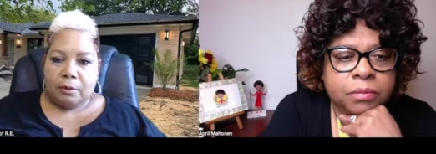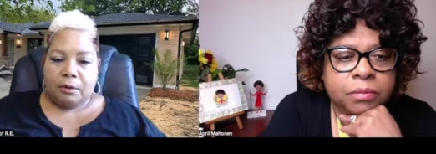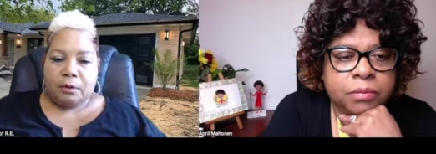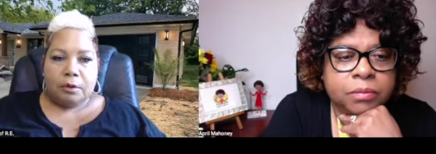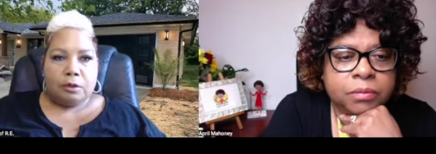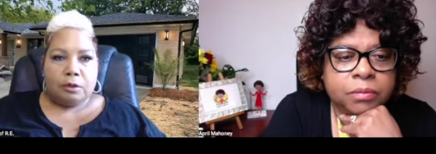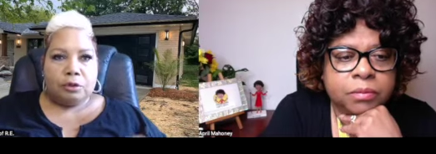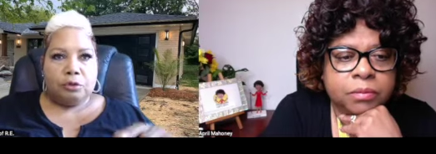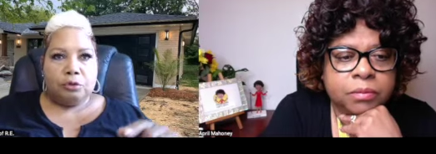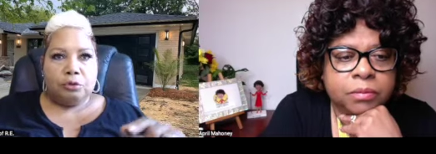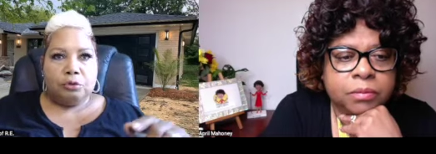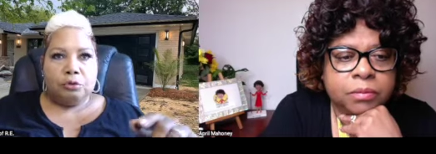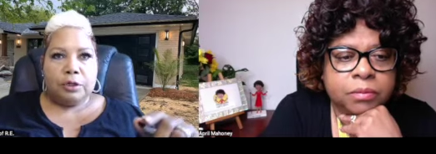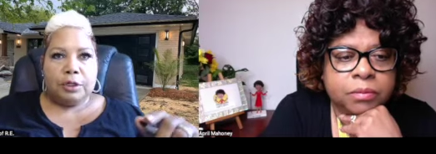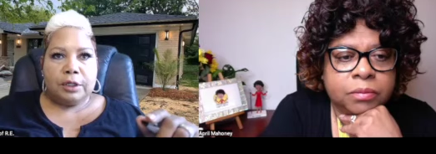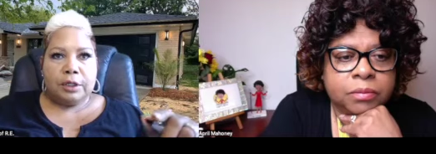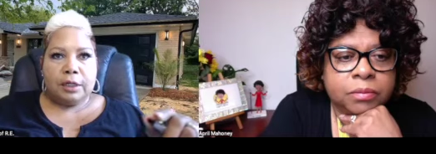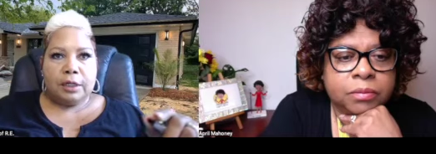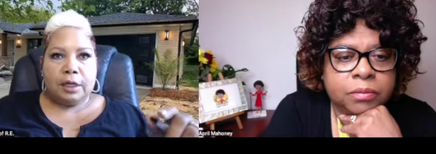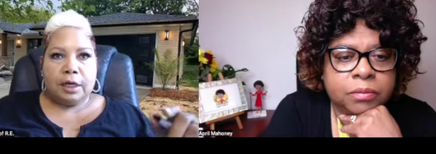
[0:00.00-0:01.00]
Speaker 1: you
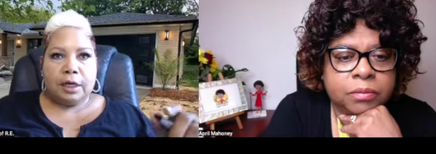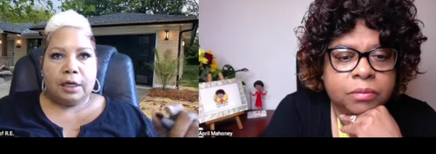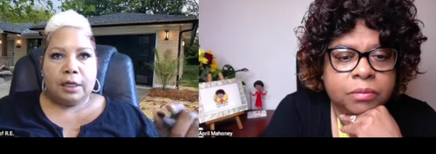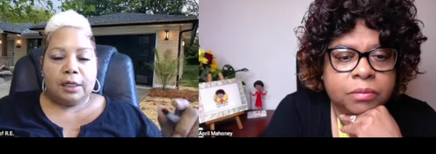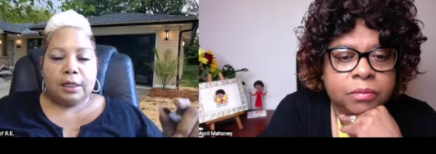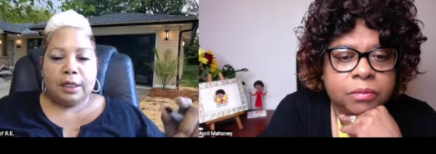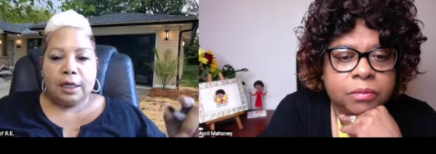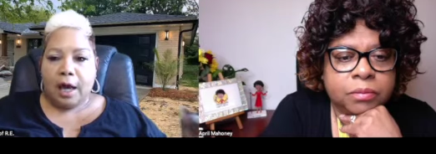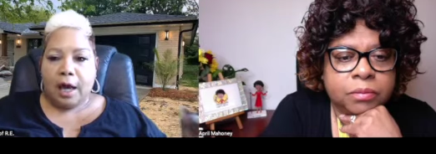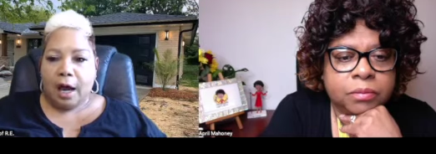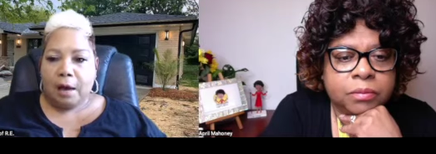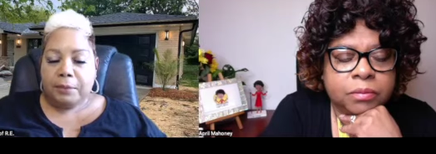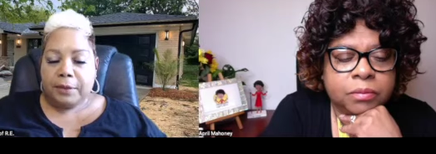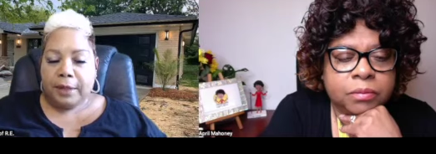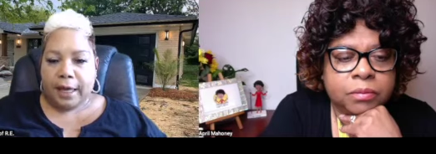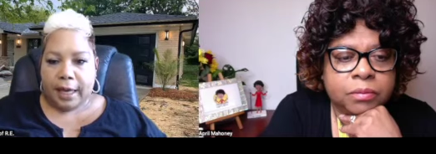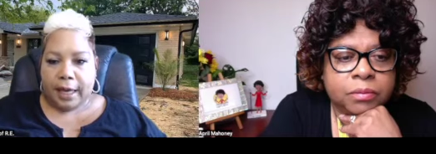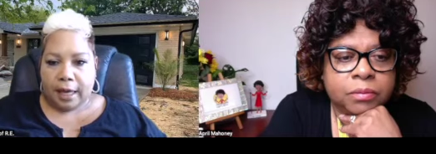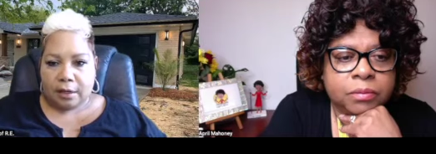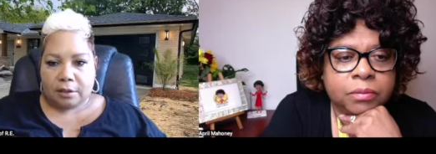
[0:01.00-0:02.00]
uh, comp the
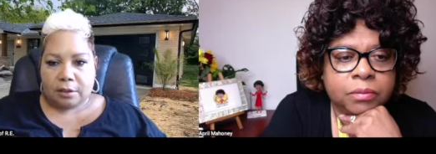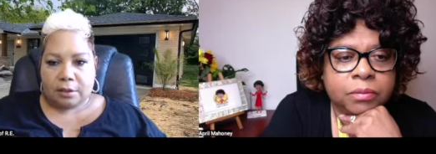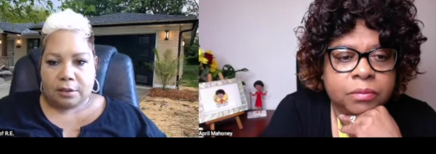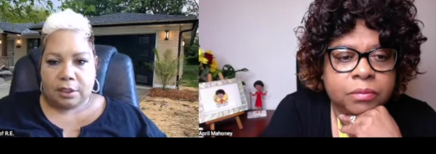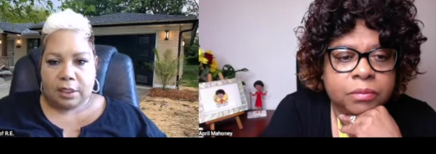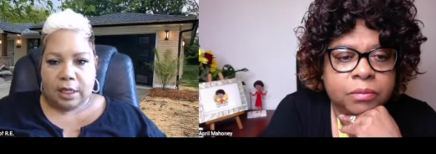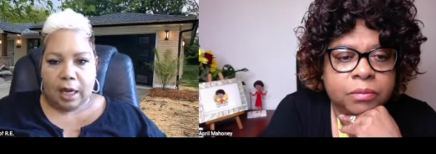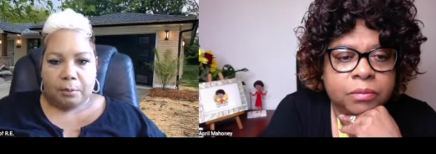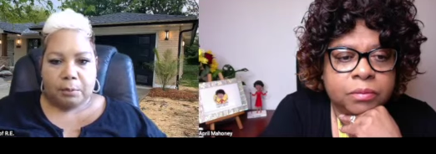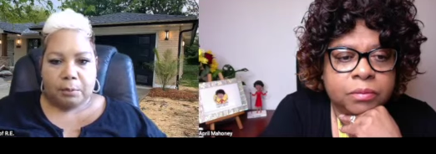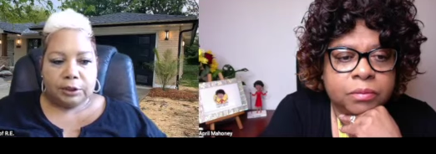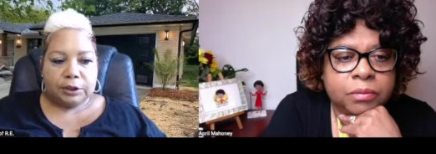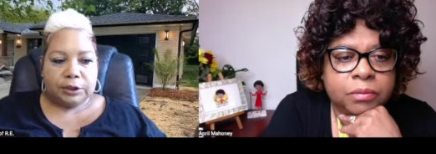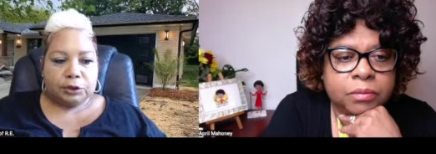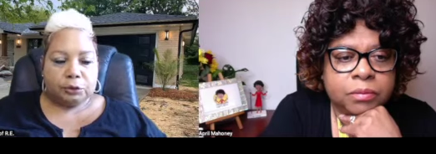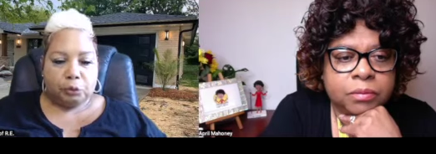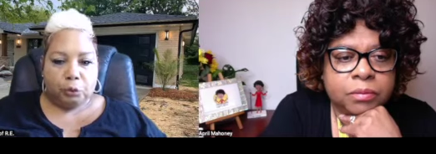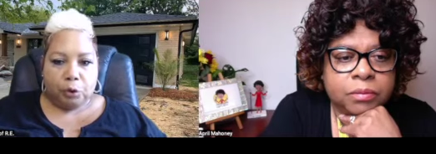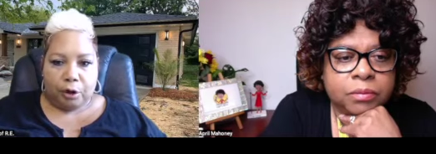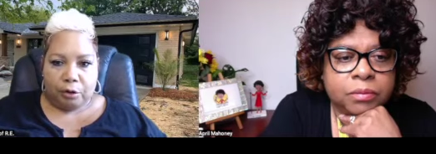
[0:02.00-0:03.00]
house and see how much
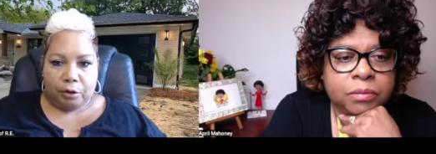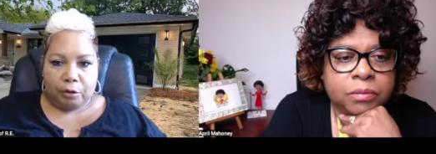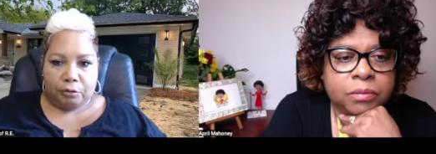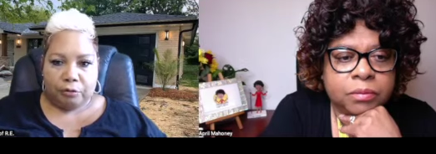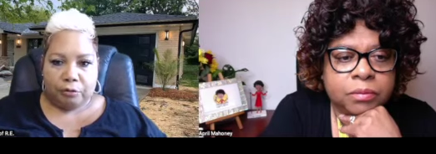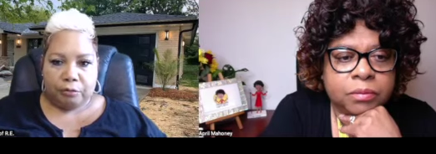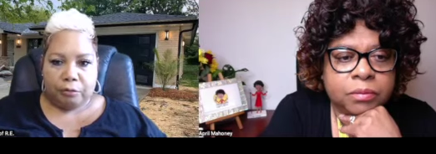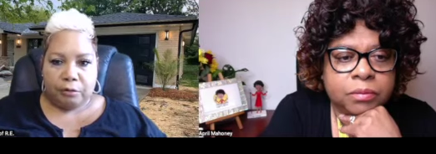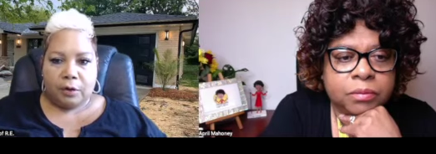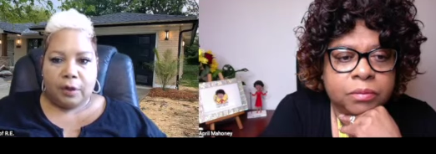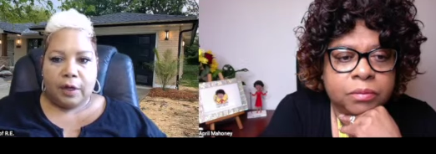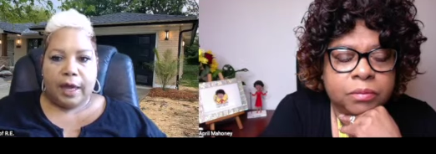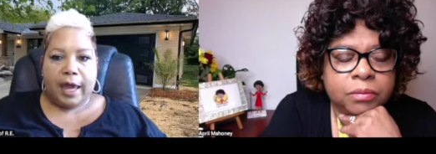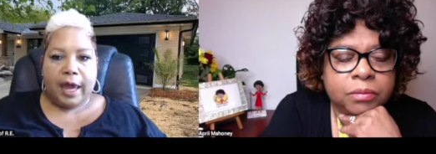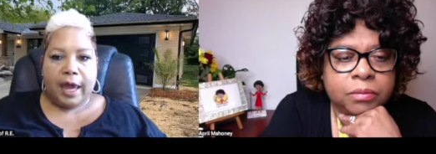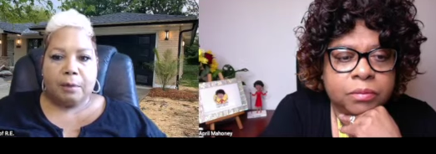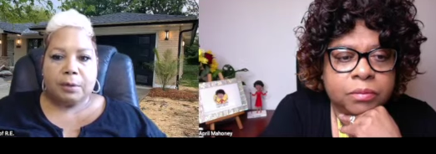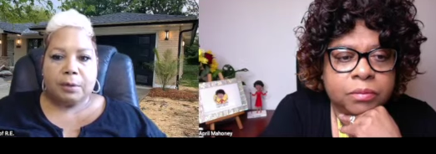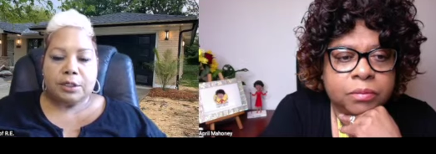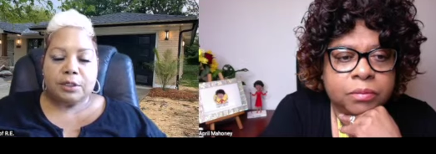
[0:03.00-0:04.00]
it's worth,
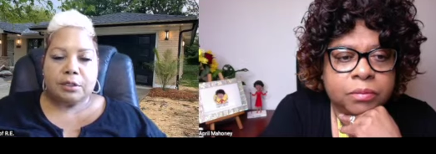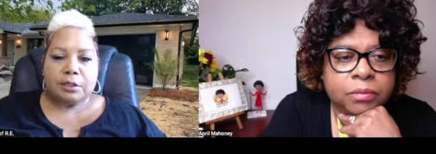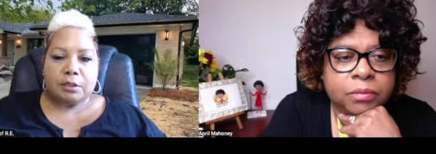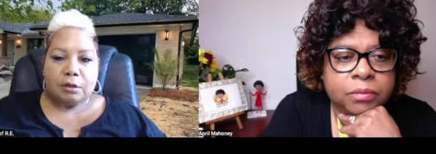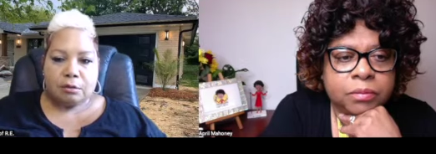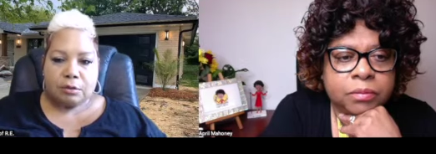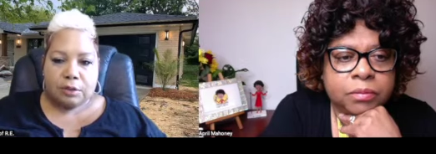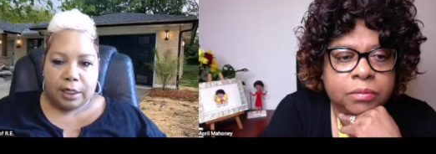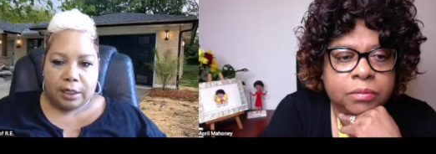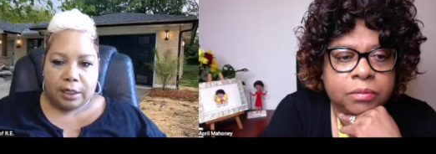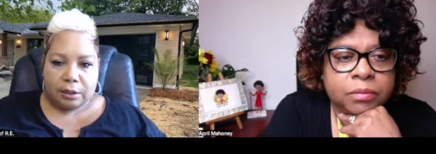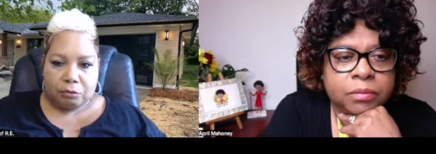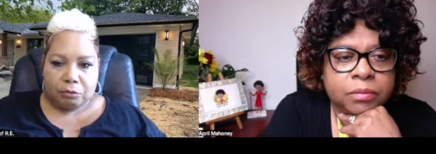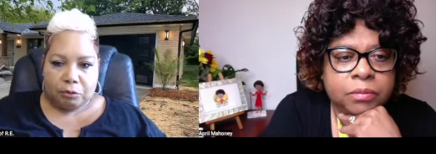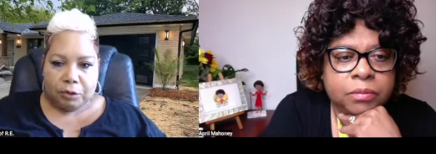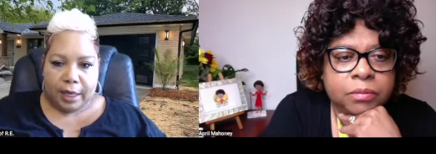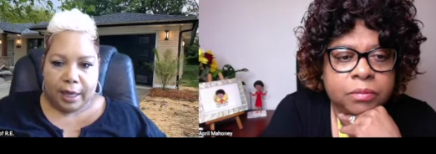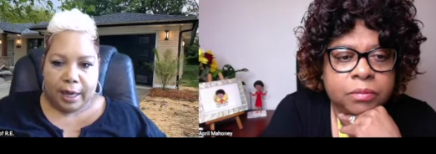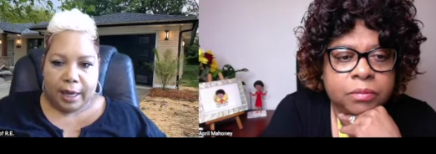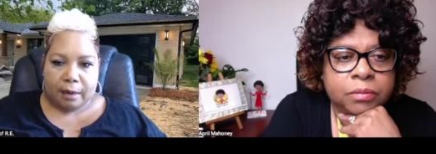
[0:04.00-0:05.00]
how much is it going to take to
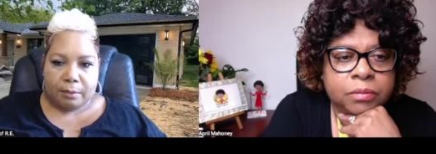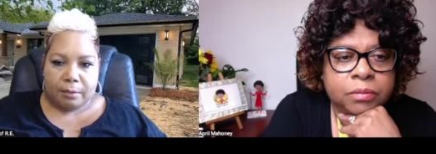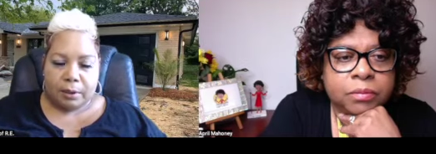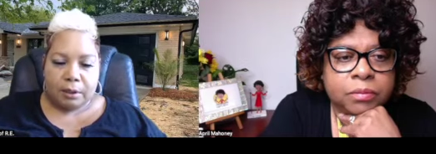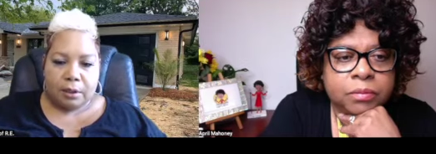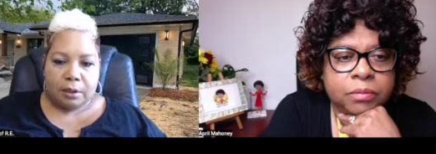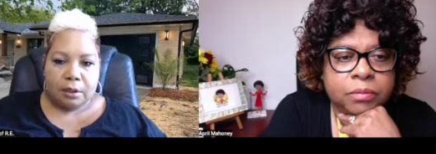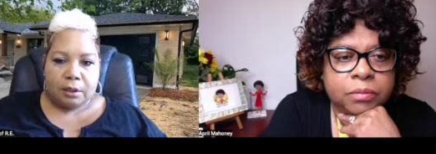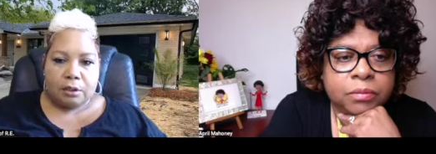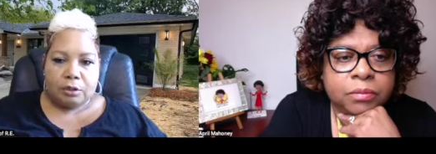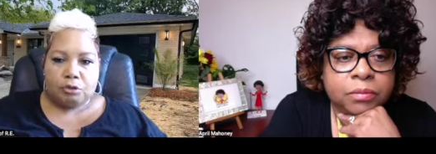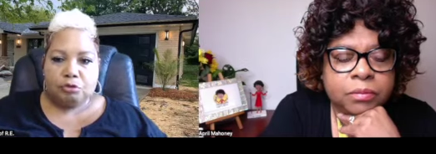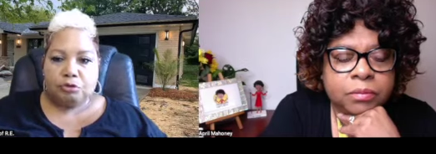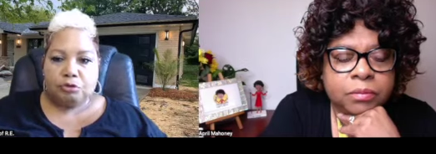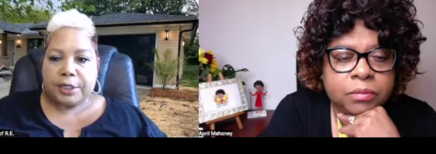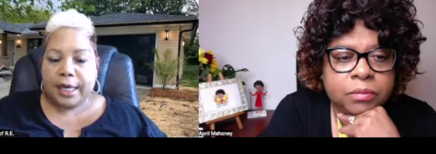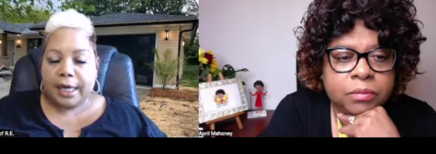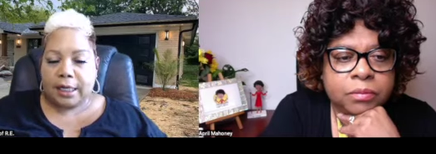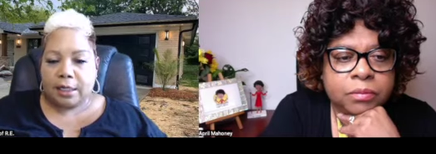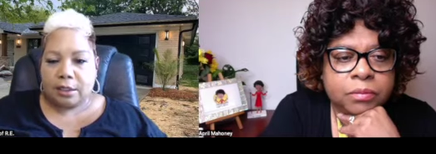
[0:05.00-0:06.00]
rehab it. You take it